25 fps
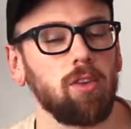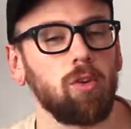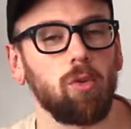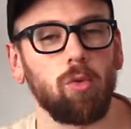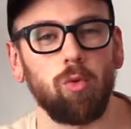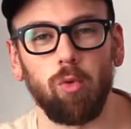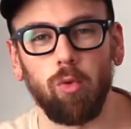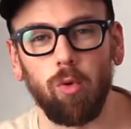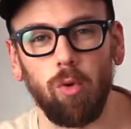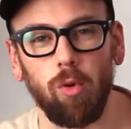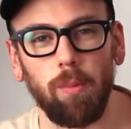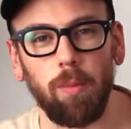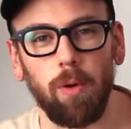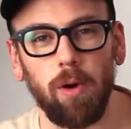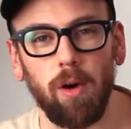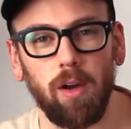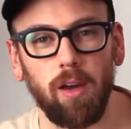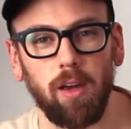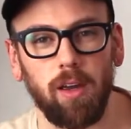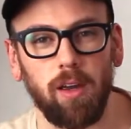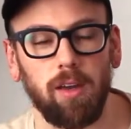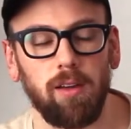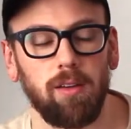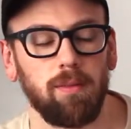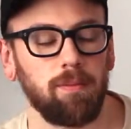
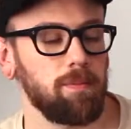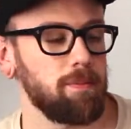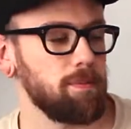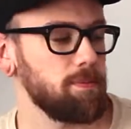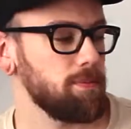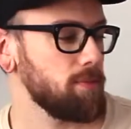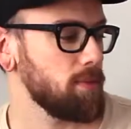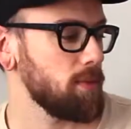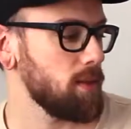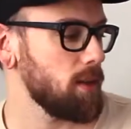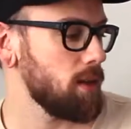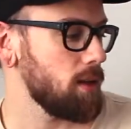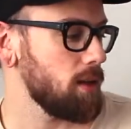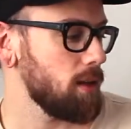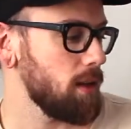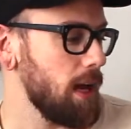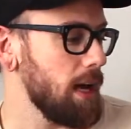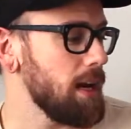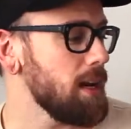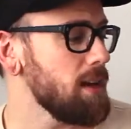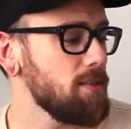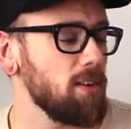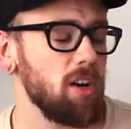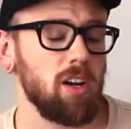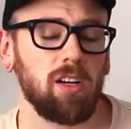rulebook,
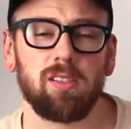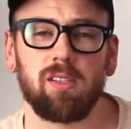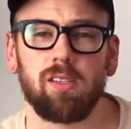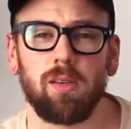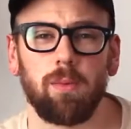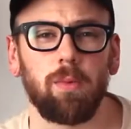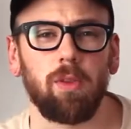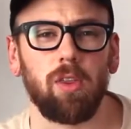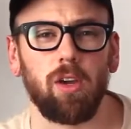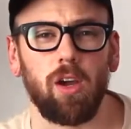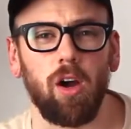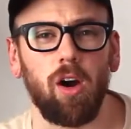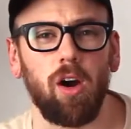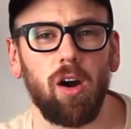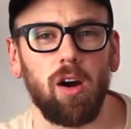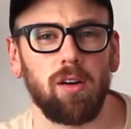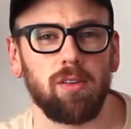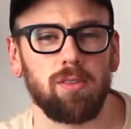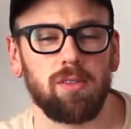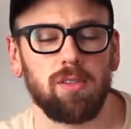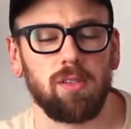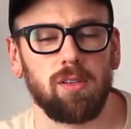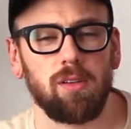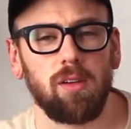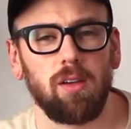and even on some of the
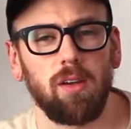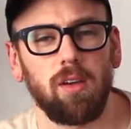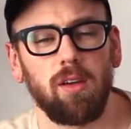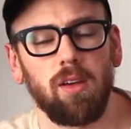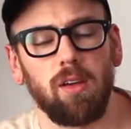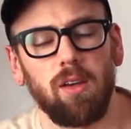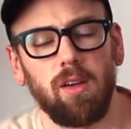cards,